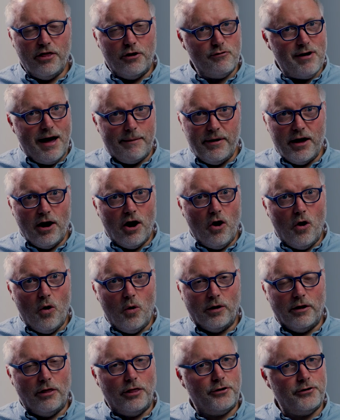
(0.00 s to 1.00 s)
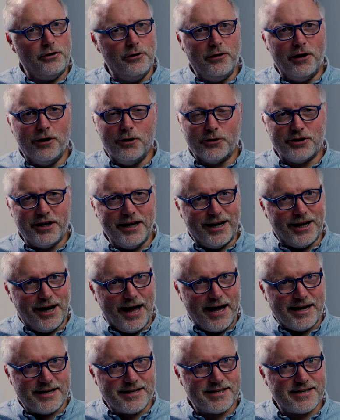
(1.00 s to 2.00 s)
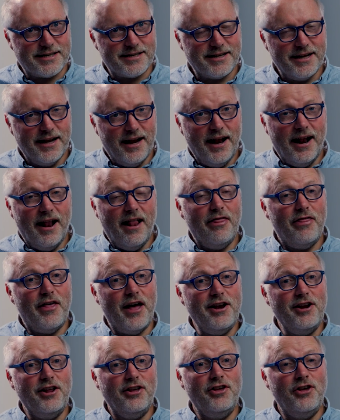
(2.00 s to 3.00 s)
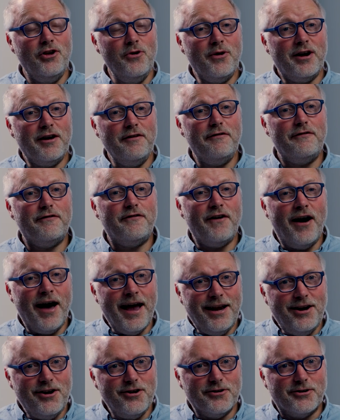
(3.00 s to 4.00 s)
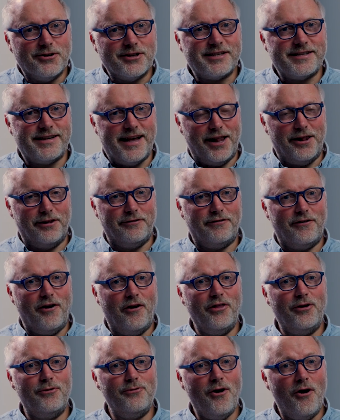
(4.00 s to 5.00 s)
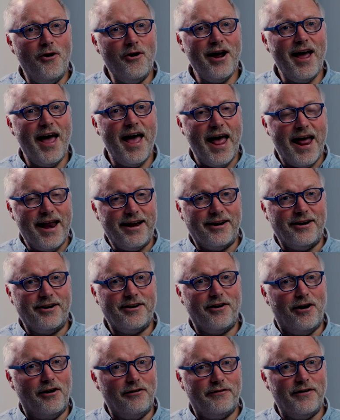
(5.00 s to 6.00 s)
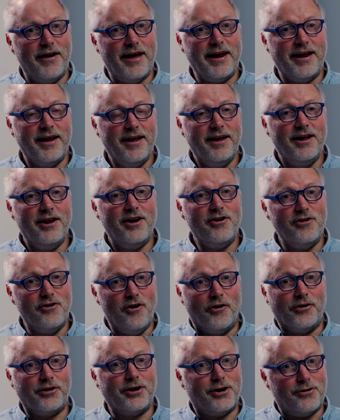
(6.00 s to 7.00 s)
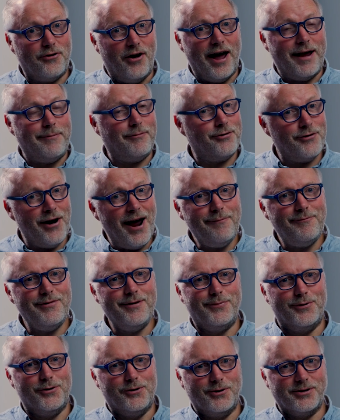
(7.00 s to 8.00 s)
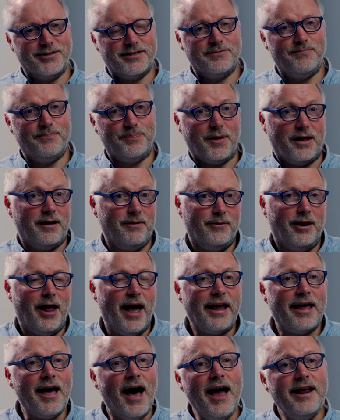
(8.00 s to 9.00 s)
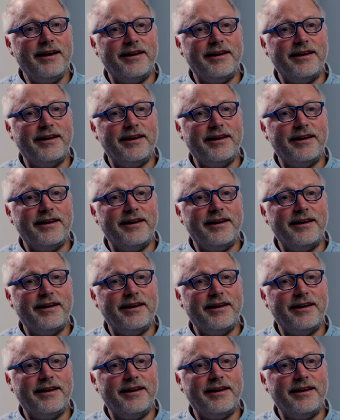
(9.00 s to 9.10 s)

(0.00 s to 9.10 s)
the rabbit hole and through the looking glass, then you can find yourself on the wrong end of a non-crime crime report, like I